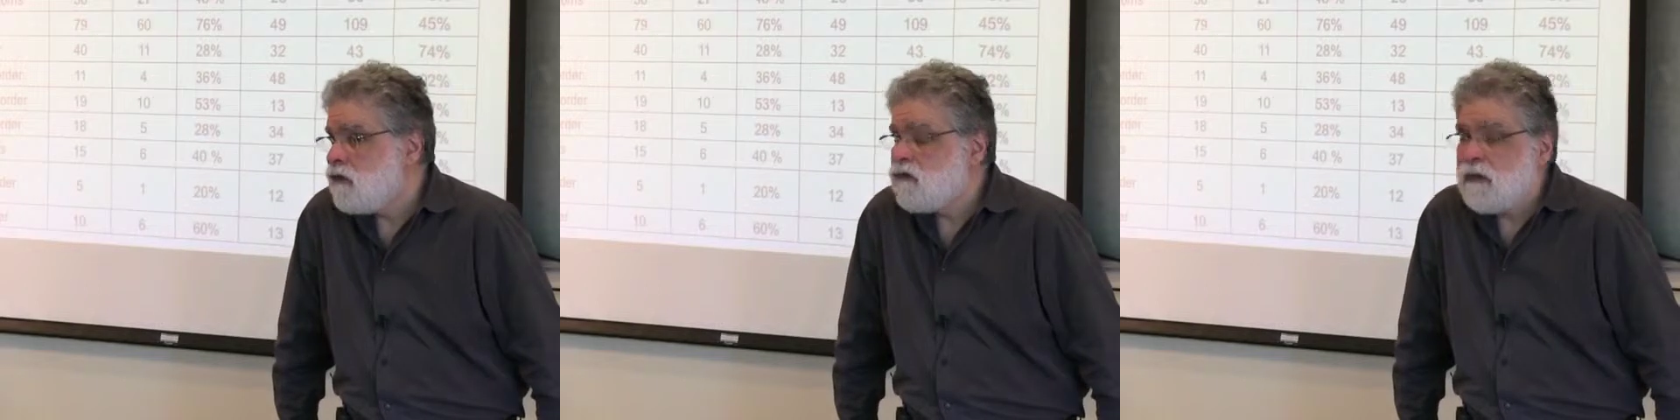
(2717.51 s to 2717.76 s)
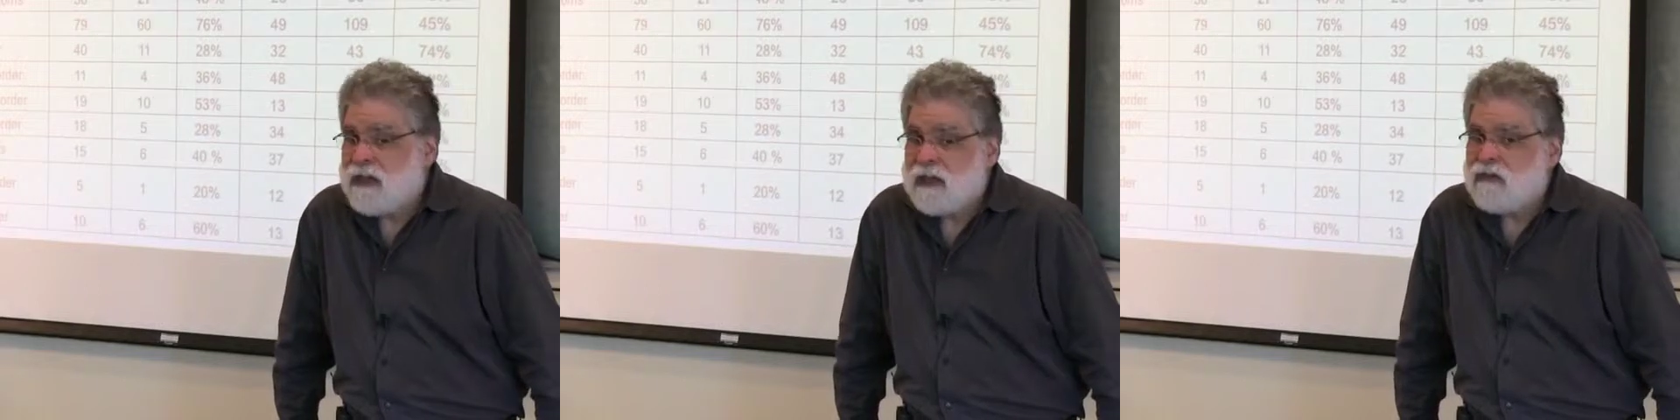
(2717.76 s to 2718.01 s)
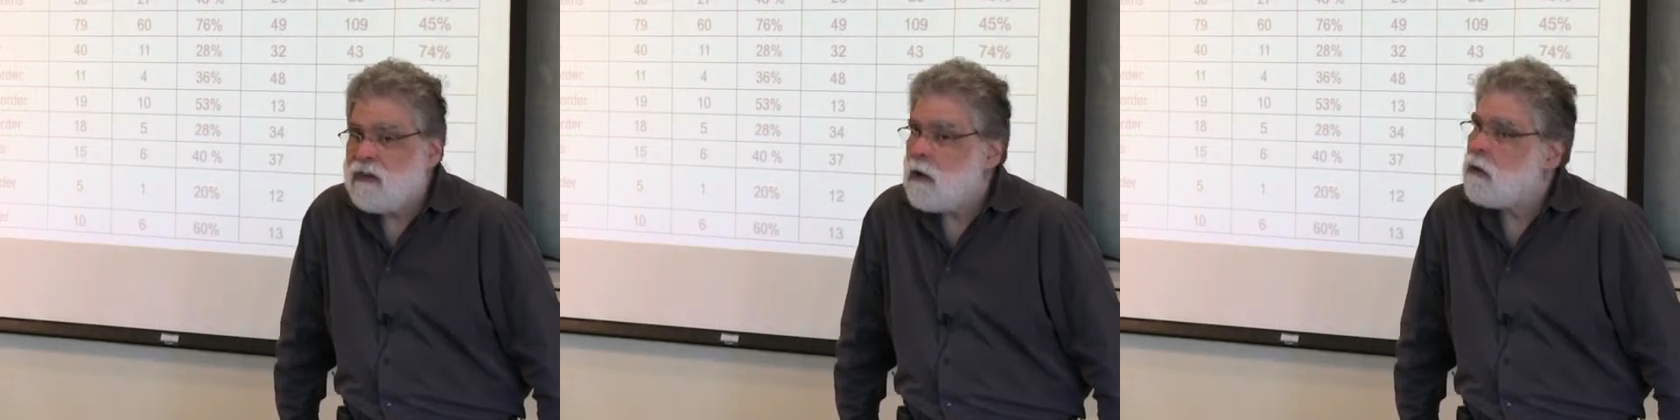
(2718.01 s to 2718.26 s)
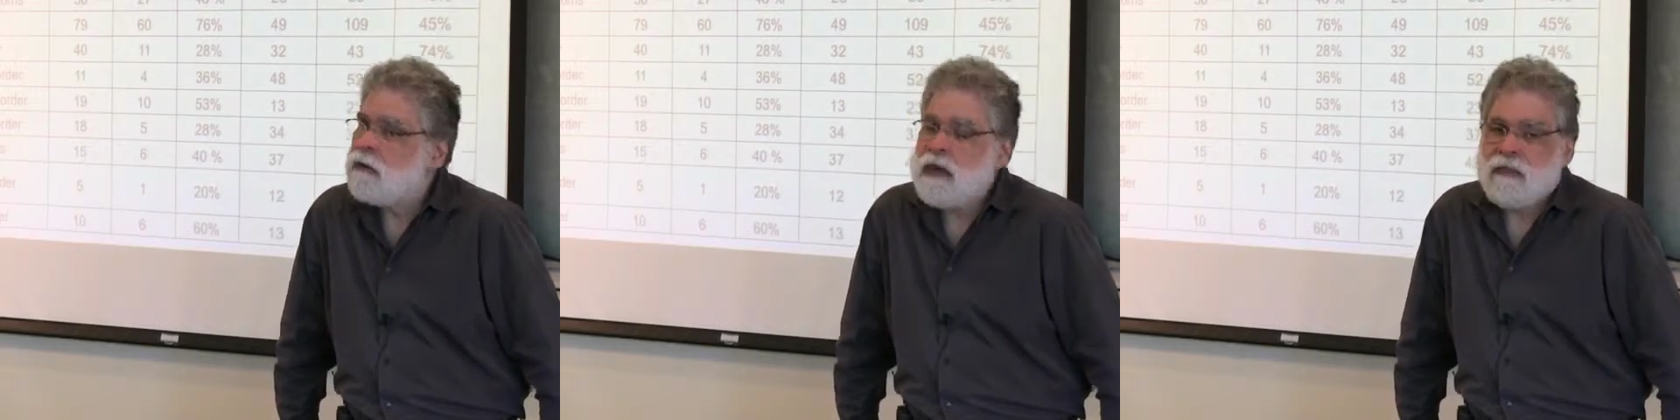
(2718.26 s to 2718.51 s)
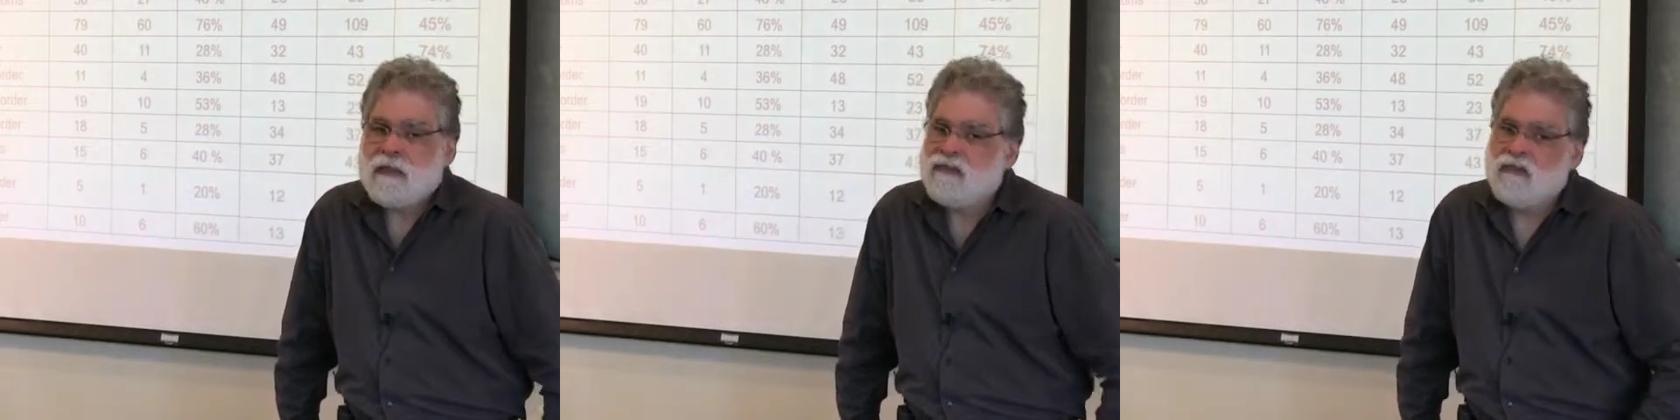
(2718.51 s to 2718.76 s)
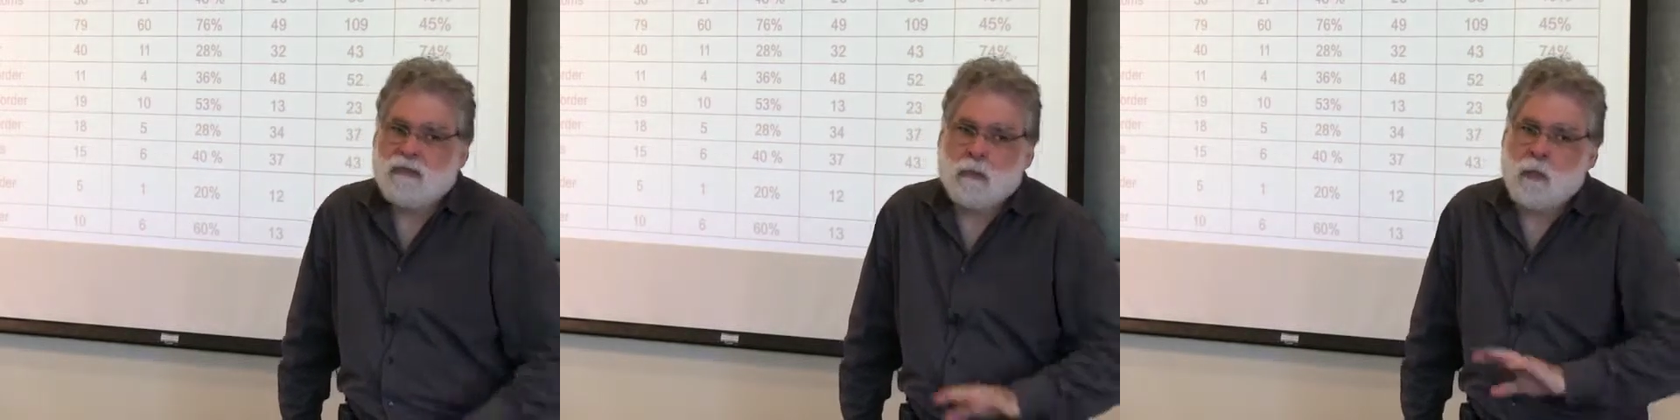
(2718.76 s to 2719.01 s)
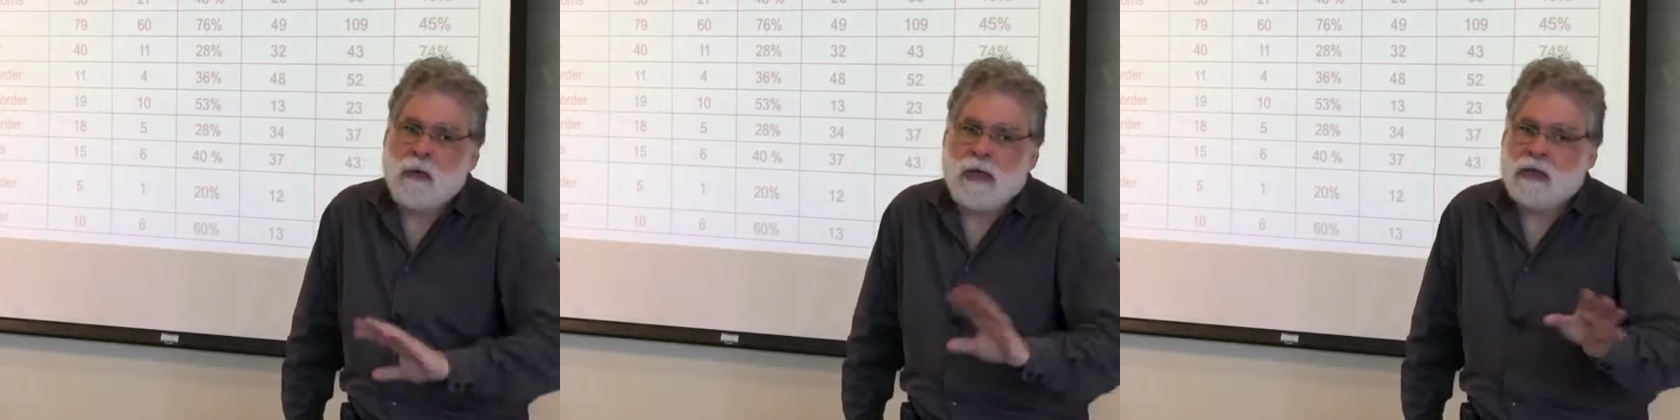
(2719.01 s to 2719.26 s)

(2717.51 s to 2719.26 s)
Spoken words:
So they can say, oh yeah, this is way,